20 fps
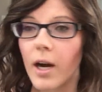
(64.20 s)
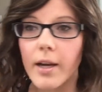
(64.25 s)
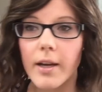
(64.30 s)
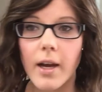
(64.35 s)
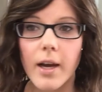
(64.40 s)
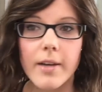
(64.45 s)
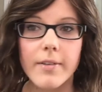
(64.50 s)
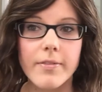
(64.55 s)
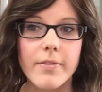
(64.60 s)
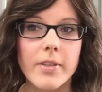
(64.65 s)

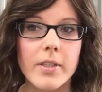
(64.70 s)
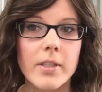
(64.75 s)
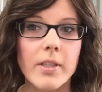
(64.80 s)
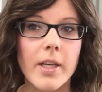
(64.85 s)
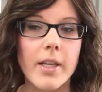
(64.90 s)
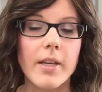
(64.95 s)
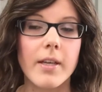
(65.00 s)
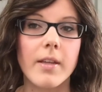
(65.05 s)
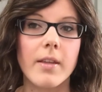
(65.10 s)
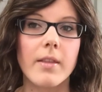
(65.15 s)
I feel
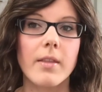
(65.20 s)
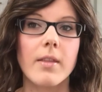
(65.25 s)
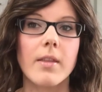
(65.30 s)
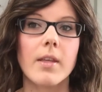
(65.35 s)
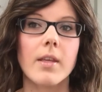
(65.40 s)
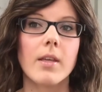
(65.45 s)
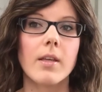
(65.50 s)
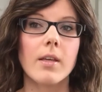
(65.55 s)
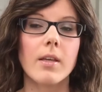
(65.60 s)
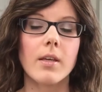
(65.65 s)
like
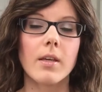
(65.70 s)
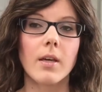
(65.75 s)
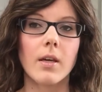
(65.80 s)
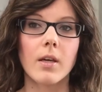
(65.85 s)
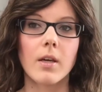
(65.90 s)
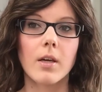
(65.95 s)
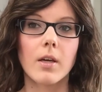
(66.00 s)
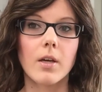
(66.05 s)
the